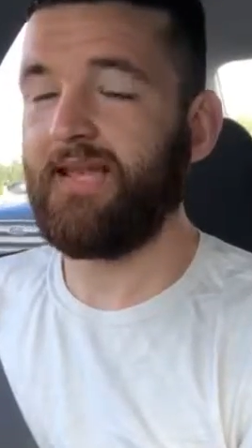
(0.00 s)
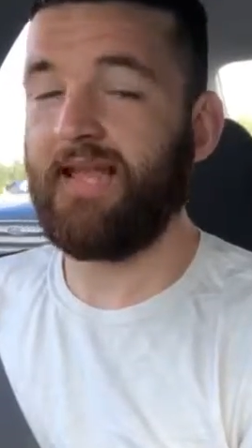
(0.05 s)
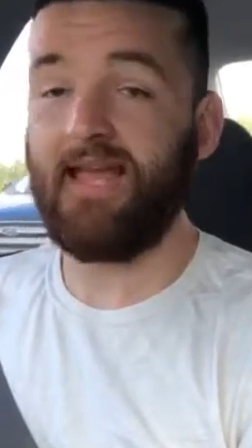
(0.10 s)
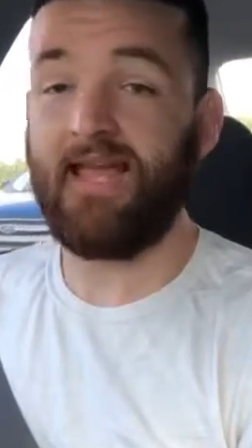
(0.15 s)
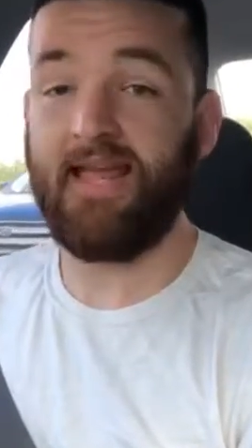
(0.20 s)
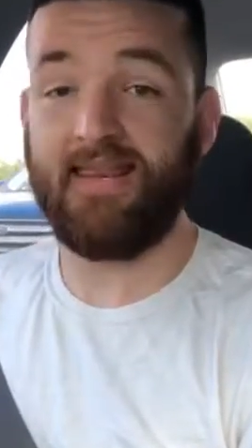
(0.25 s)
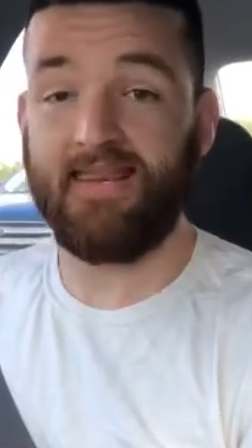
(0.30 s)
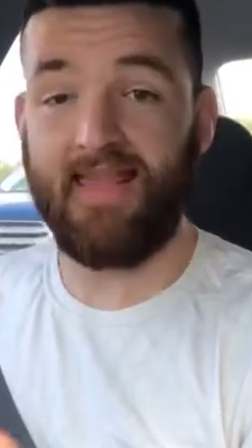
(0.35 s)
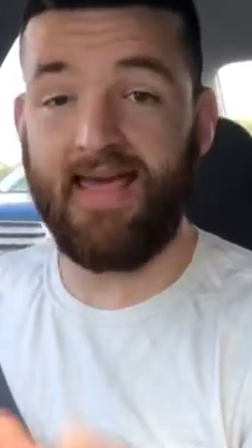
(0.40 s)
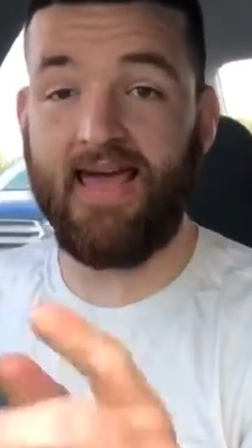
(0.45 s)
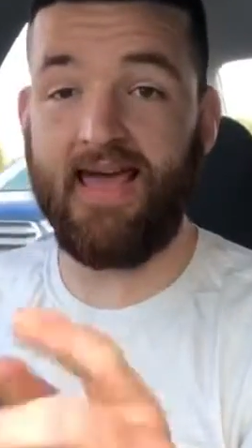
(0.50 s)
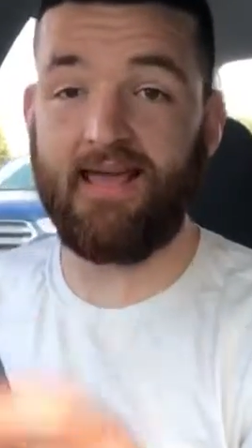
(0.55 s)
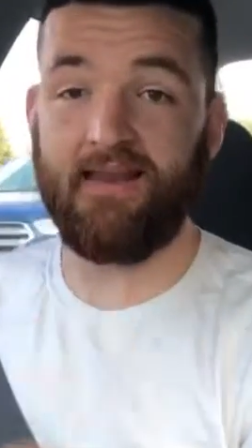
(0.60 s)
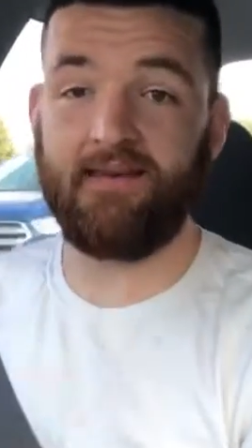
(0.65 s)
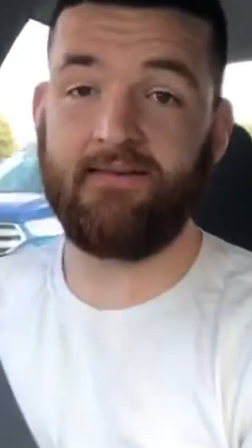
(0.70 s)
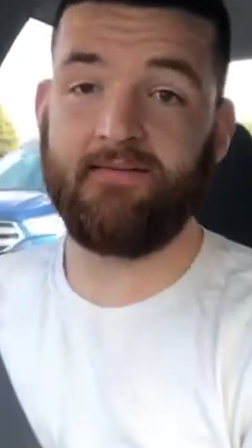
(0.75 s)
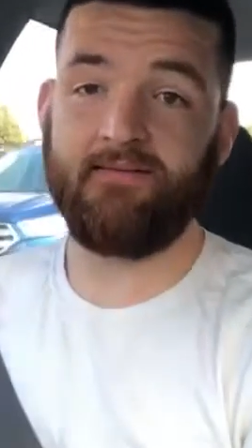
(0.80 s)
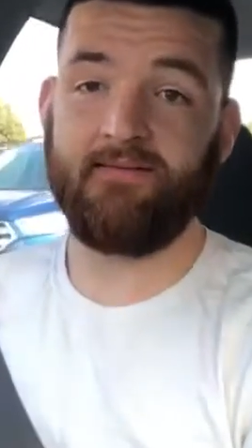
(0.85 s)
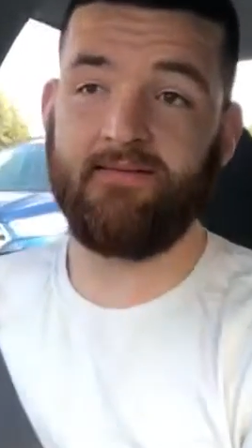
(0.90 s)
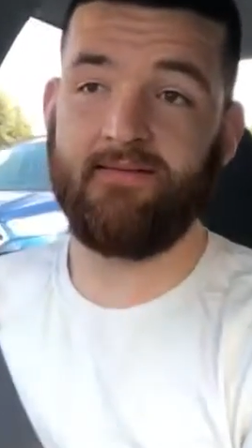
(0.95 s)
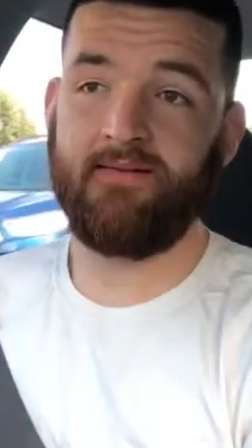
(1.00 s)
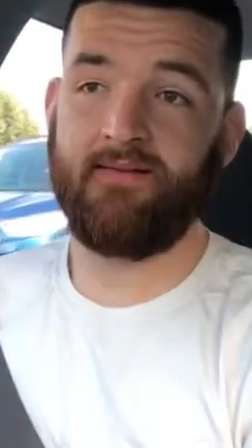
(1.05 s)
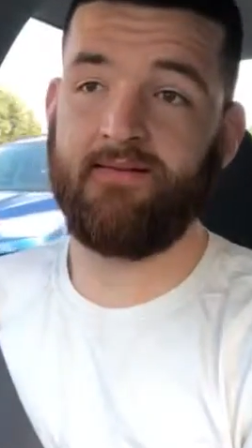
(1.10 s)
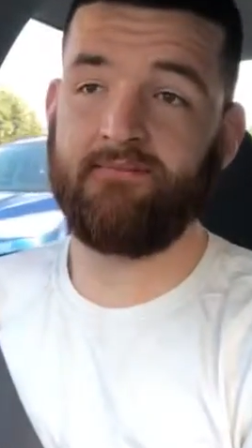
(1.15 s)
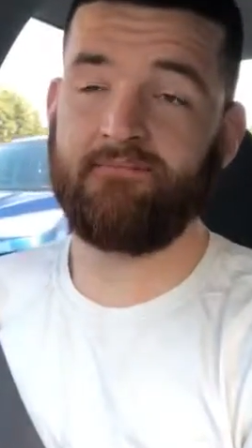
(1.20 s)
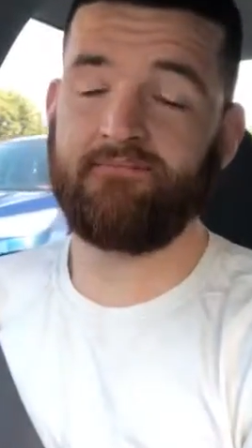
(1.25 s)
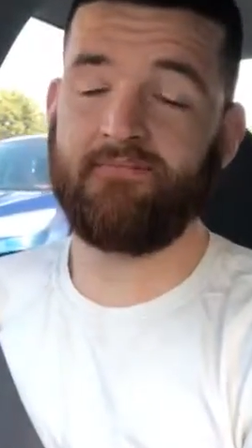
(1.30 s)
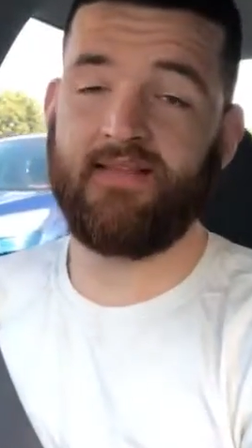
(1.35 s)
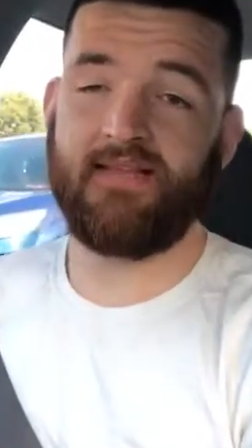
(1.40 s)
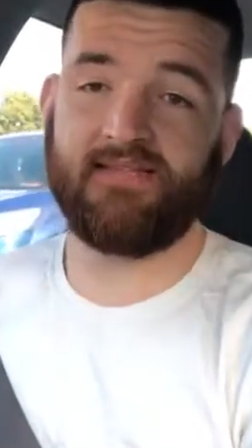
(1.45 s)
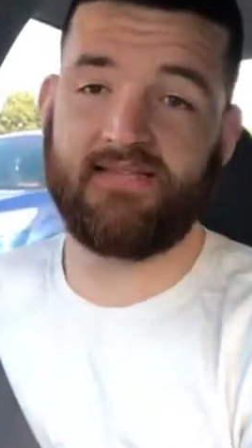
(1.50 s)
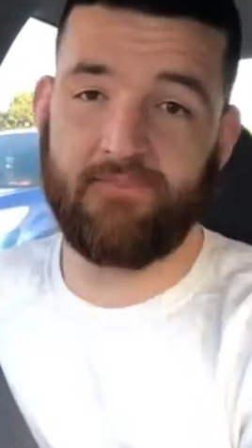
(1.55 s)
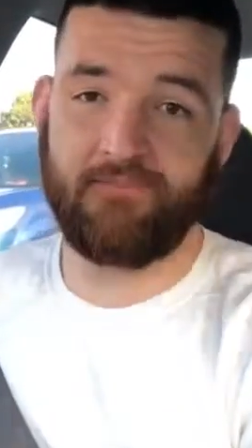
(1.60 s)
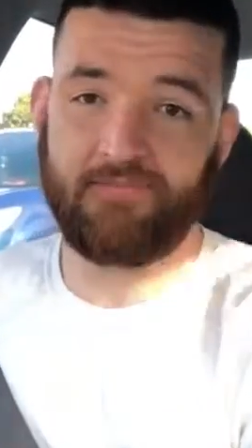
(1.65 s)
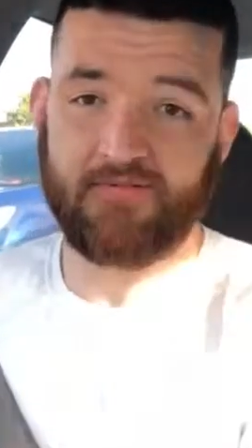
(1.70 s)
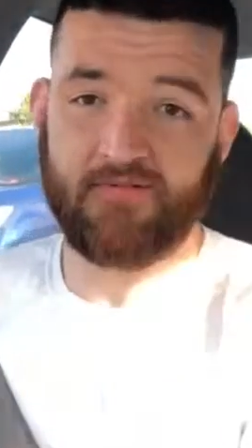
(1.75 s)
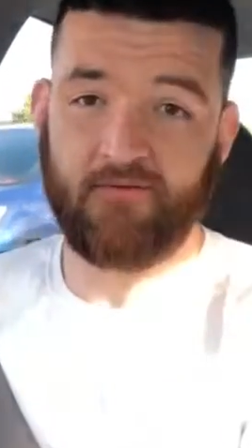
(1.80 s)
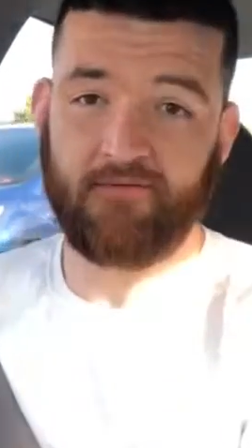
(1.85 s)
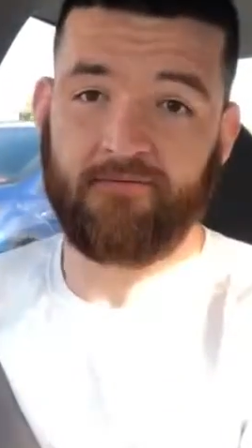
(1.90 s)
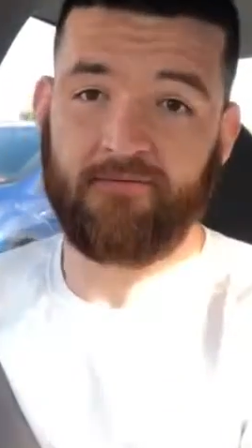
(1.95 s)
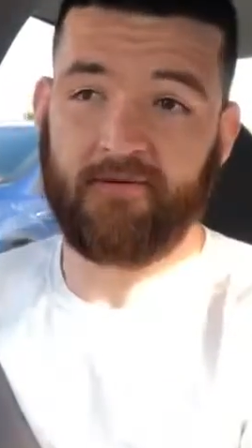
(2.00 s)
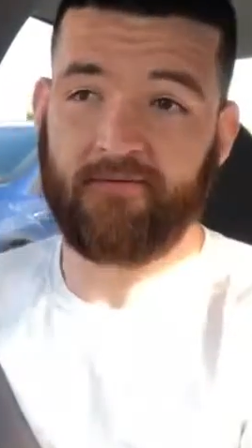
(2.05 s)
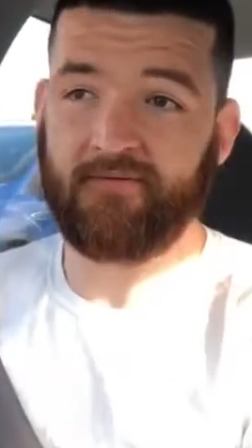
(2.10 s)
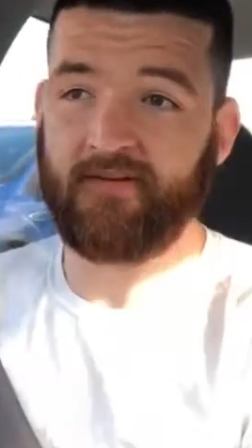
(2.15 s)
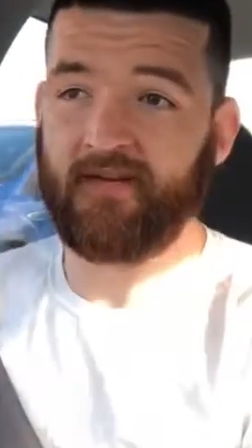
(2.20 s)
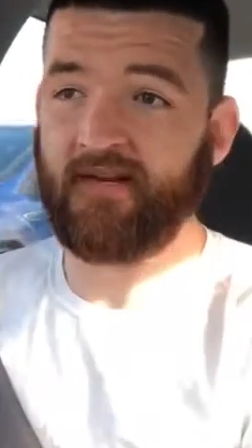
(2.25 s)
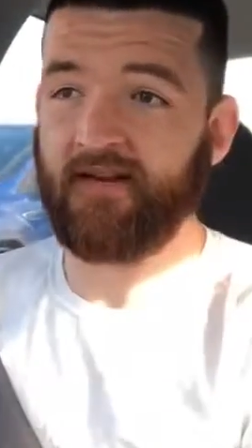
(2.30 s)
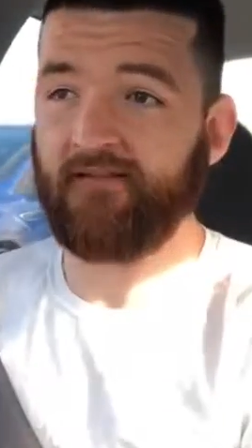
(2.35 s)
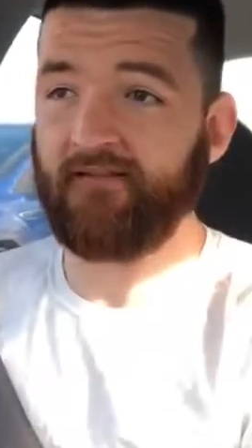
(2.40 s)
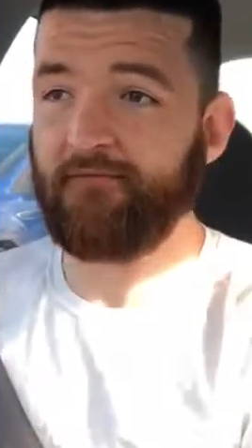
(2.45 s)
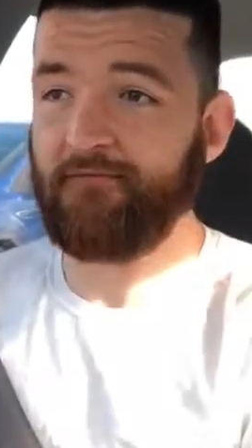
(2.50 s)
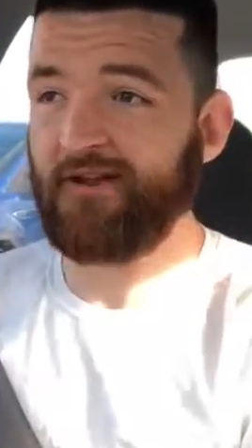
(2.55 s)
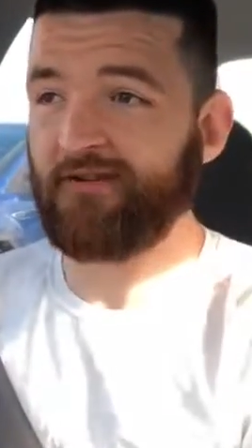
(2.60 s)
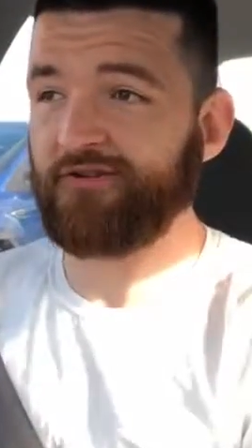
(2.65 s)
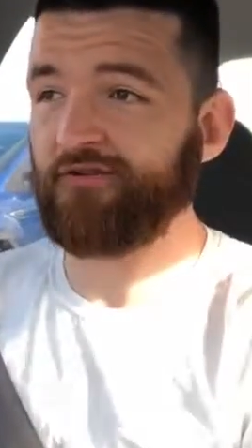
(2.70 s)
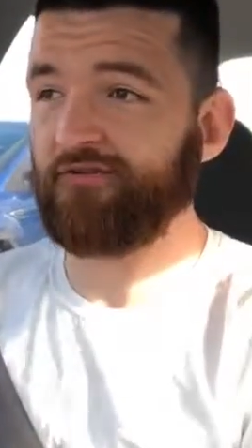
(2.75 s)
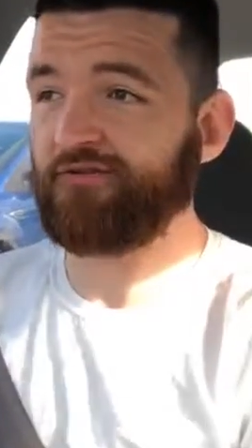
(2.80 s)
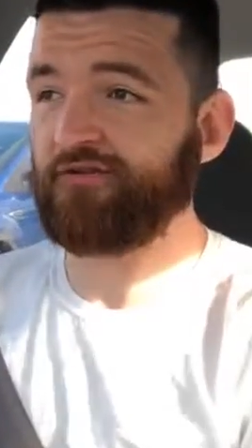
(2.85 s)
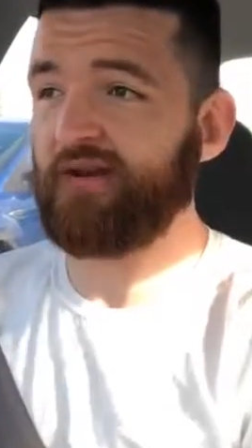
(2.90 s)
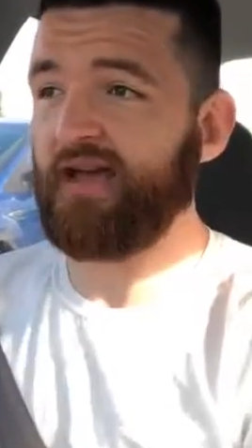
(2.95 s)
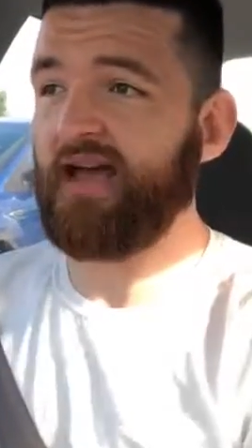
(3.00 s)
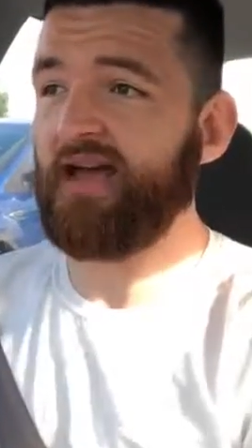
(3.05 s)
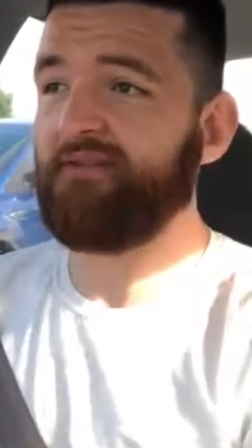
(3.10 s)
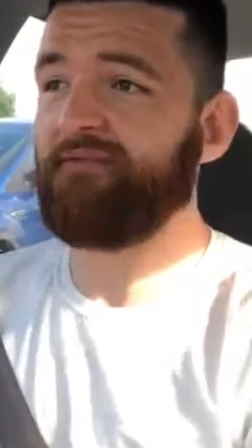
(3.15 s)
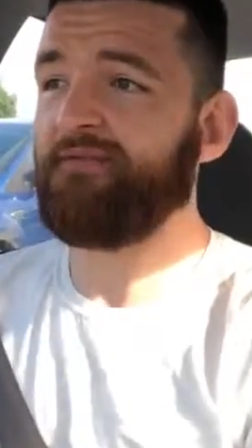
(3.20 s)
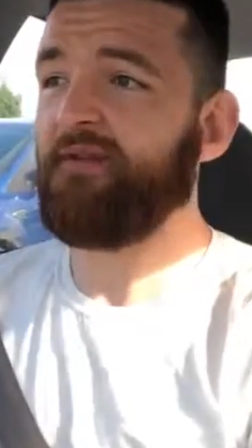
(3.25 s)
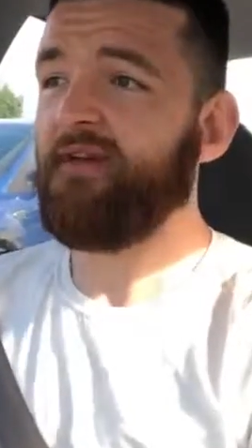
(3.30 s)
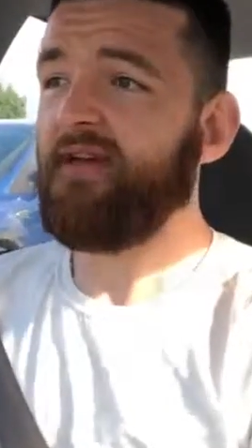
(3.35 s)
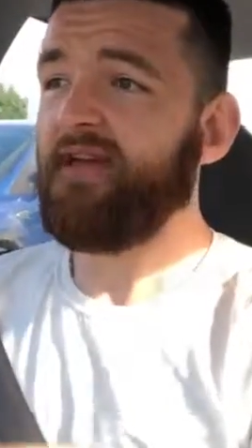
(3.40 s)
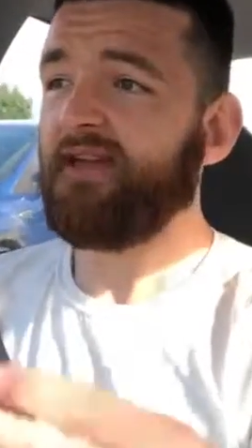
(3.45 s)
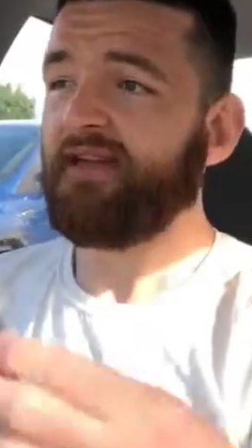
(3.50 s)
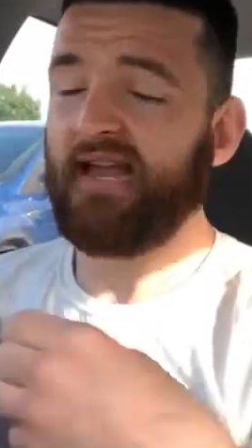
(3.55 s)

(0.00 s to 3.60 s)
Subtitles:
And that is episode 15 of the Metro Drive.